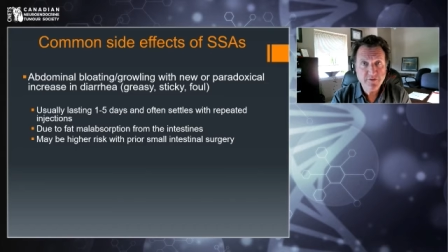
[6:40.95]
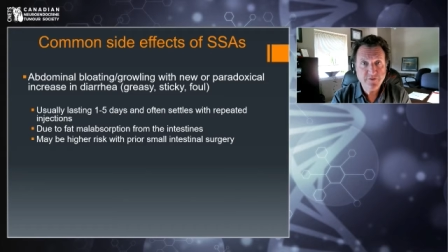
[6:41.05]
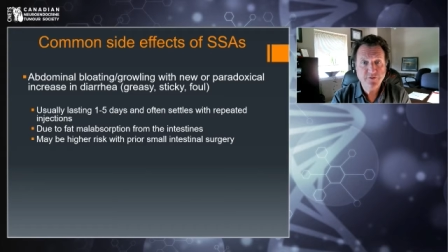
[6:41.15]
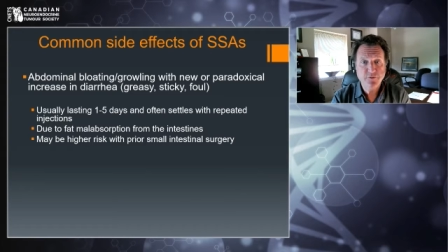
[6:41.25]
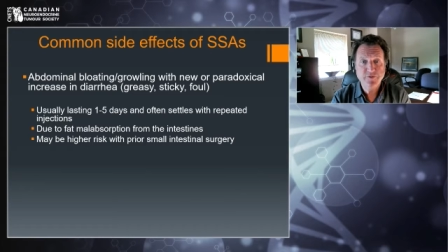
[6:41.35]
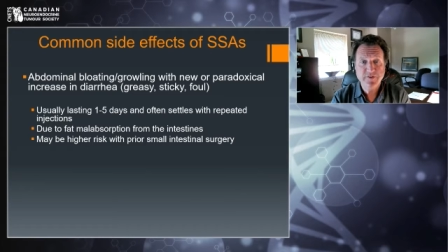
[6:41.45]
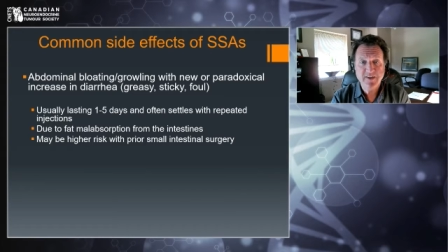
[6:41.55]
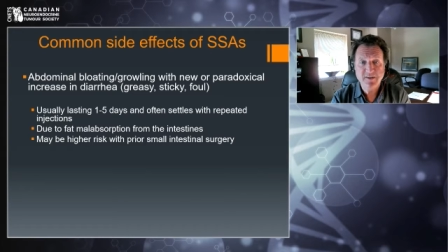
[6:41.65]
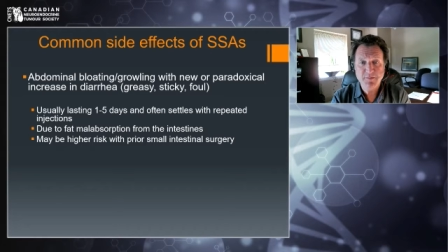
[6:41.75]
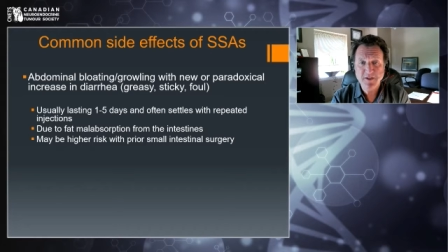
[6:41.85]
The stools
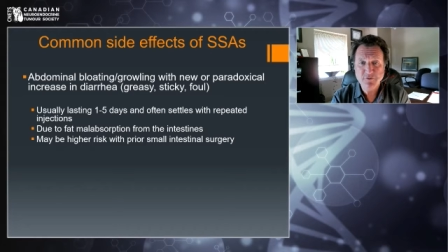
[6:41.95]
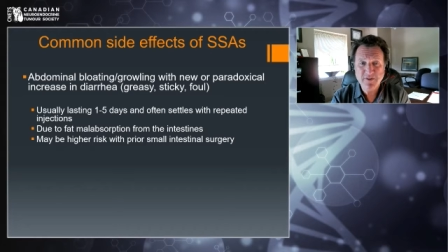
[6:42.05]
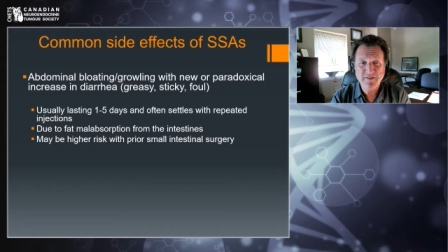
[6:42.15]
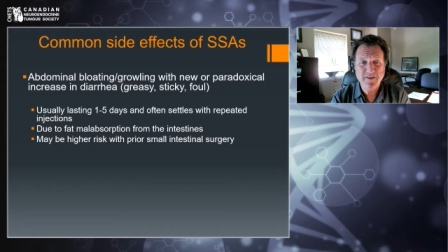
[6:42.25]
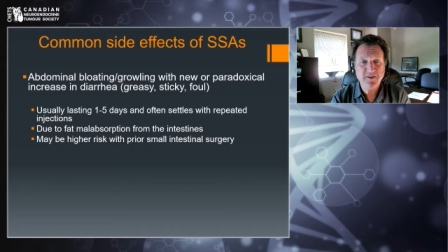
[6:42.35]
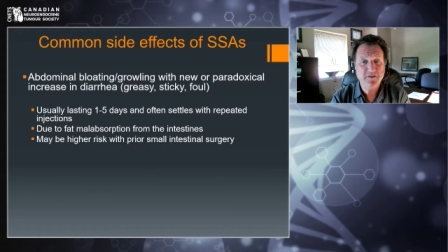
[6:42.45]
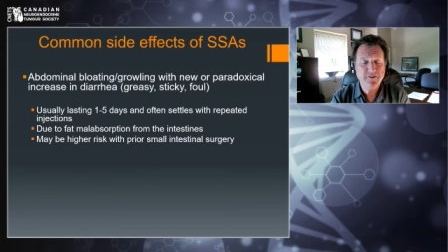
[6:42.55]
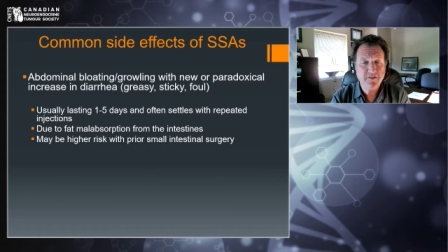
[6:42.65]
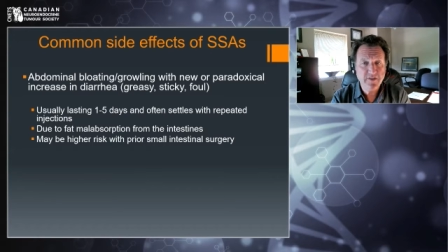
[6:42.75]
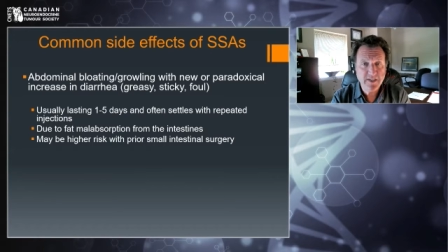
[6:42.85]
tend to be greasier,
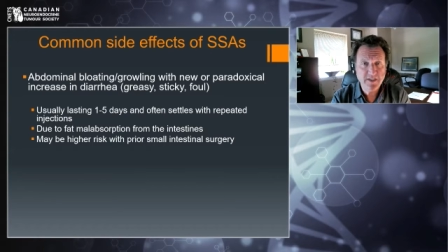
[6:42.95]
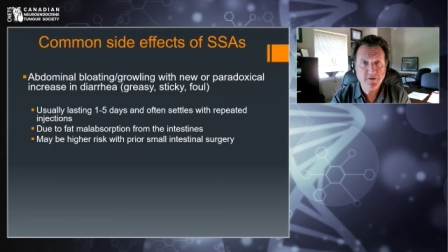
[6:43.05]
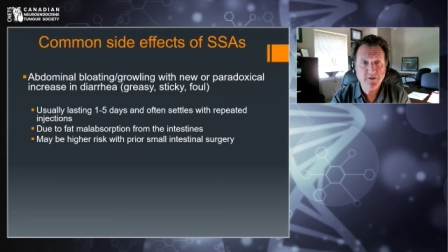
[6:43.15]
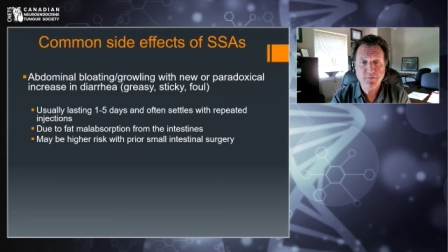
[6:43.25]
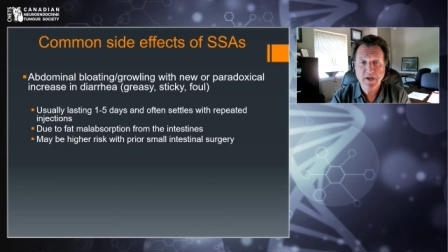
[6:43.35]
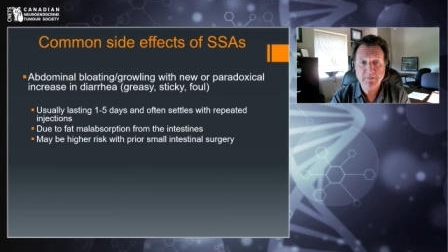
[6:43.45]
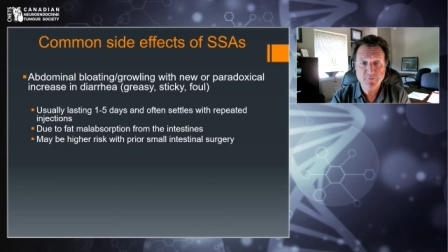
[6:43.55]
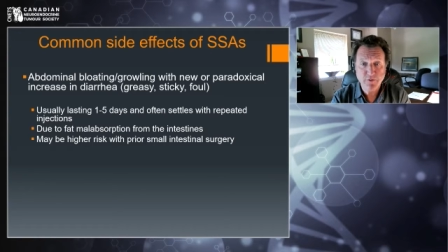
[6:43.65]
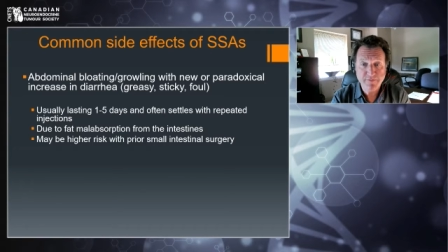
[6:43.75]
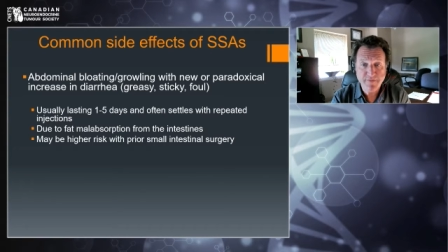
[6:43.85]
stickier, perhaps
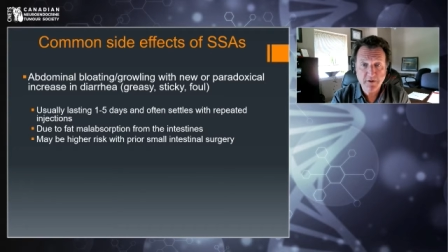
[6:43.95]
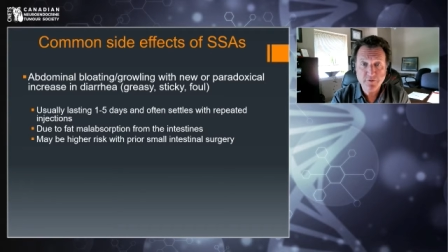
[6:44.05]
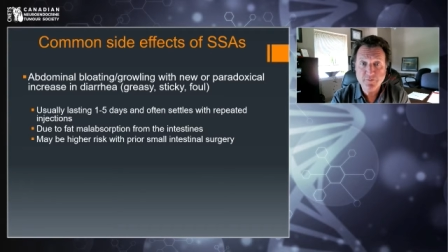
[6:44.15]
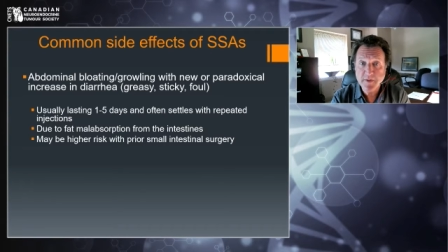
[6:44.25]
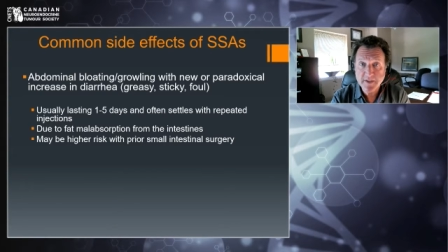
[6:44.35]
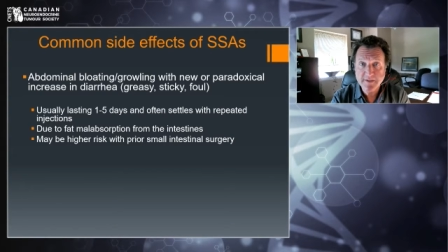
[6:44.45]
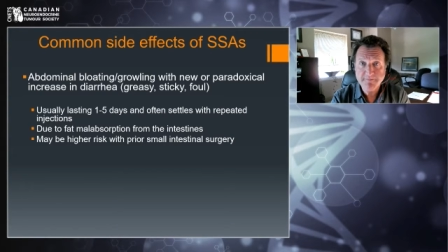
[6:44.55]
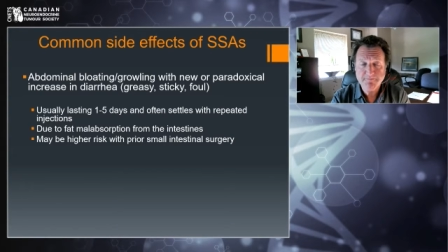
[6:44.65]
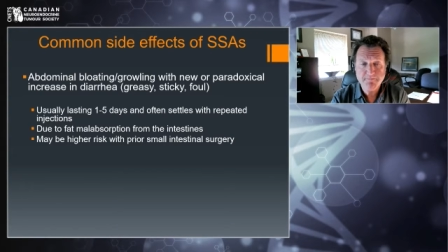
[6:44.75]
more foul smelling.